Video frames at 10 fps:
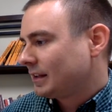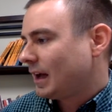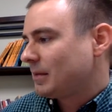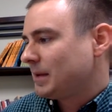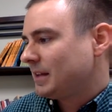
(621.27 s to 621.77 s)

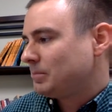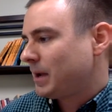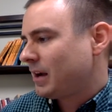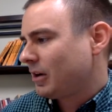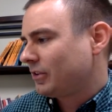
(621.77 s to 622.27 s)
God made
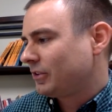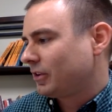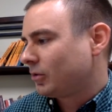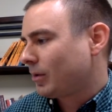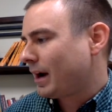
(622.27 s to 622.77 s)
bears
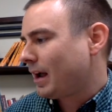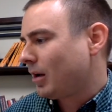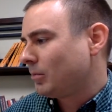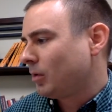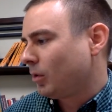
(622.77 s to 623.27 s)
to
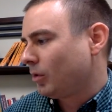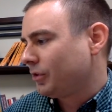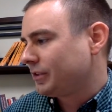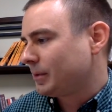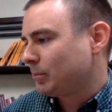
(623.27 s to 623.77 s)
growl,
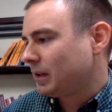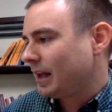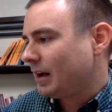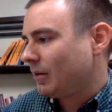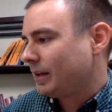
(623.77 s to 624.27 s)
moles to
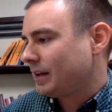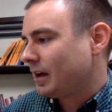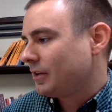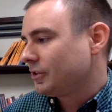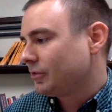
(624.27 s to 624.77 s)
plow, and
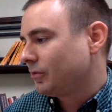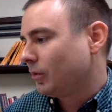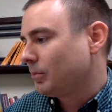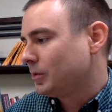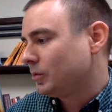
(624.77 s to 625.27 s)
under
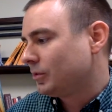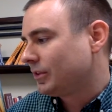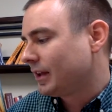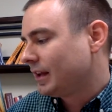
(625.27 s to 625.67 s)
full moons,